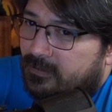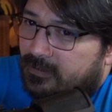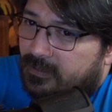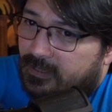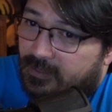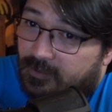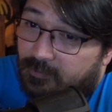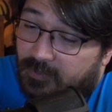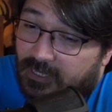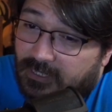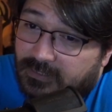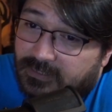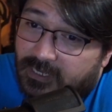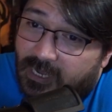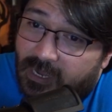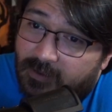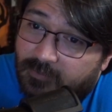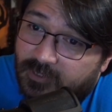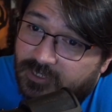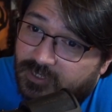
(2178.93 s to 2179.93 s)
In the
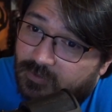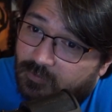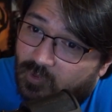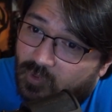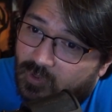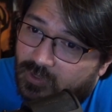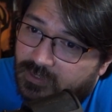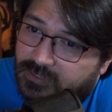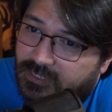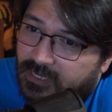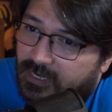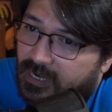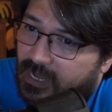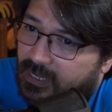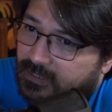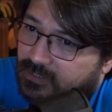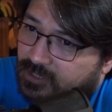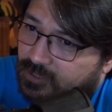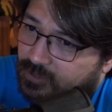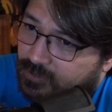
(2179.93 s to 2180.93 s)
meantime, Mister Morris had
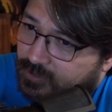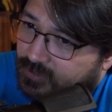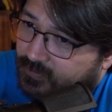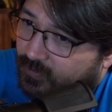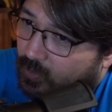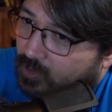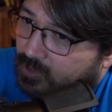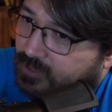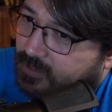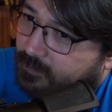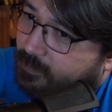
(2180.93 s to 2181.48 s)
had to use force